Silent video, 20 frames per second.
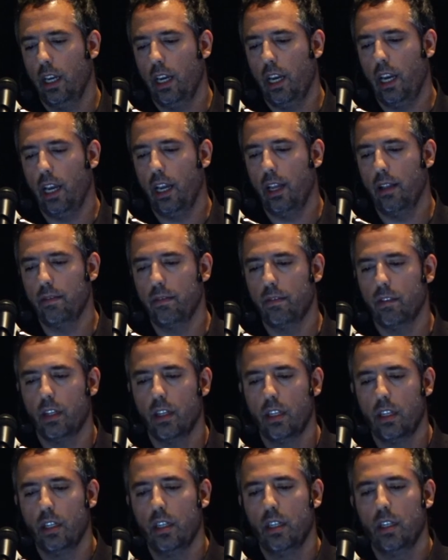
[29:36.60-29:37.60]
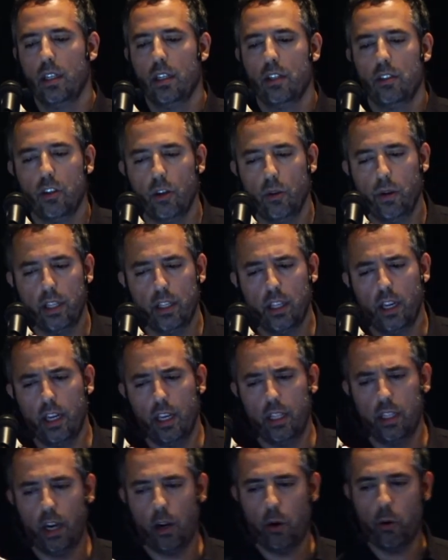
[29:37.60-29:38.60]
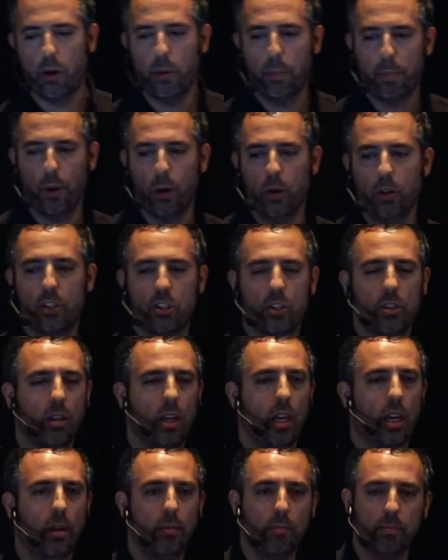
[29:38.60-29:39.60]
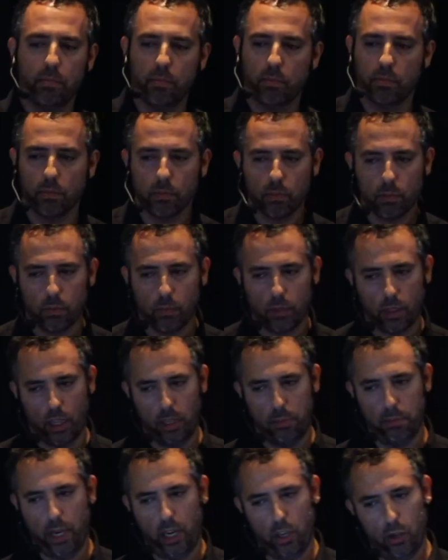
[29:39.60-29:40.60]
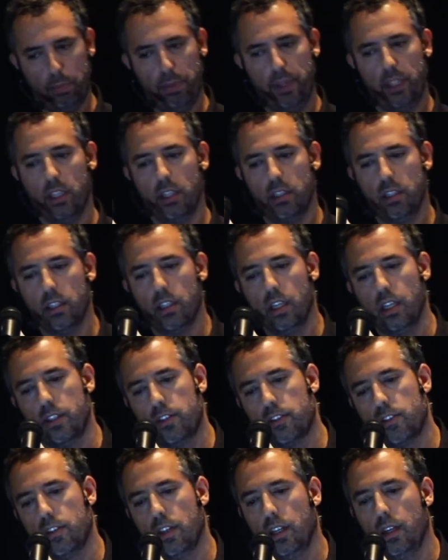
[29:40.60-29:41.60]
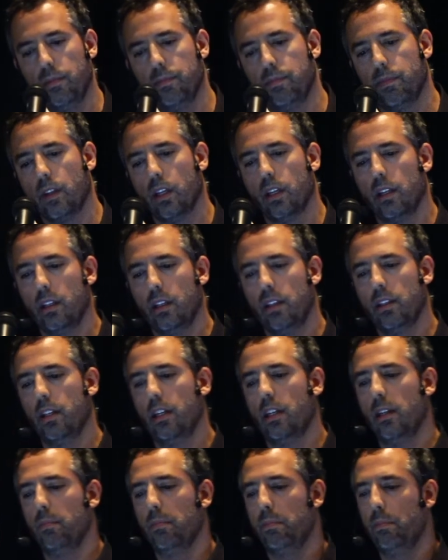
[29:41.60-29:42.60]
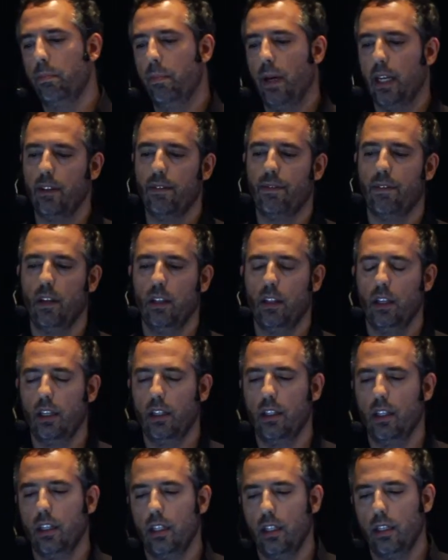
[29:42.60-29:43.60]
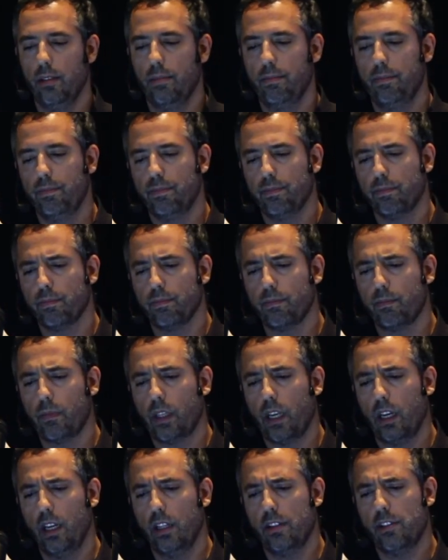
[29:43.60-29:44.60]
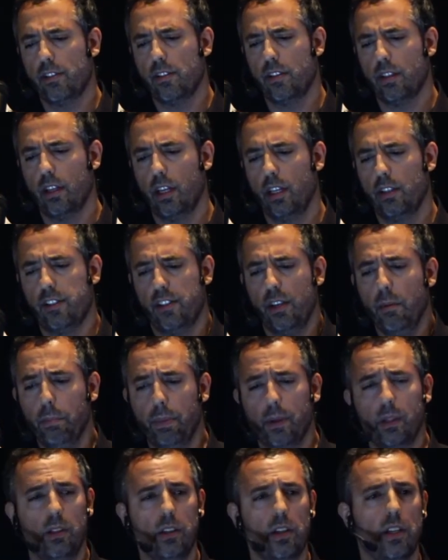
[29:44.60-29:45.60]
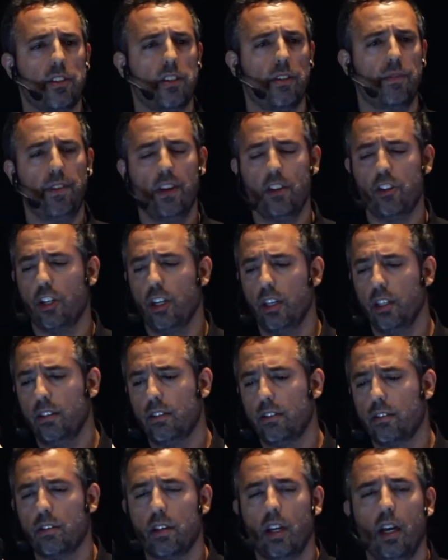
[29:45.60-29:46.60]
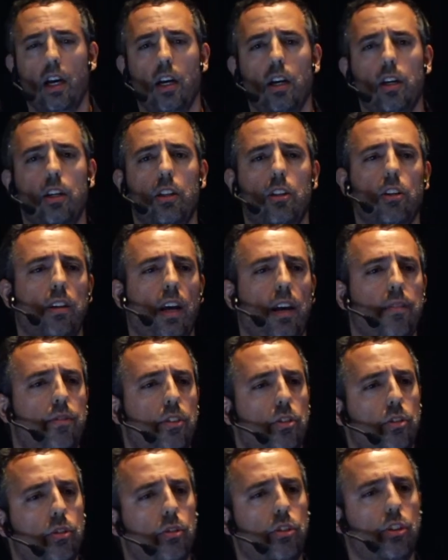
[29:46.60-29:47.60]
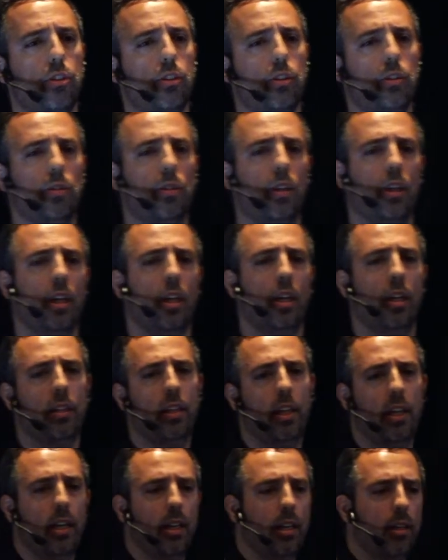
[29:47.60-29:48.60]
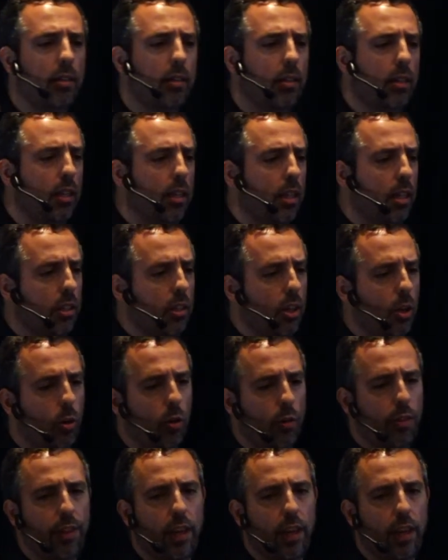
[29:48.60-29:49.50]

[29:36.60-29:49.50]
And so in, the, in our approach, um, in my opinion, it's uh, there are benefits. There, there are, it's it's simple. It's efficient. Uh, you don't have to do the the whole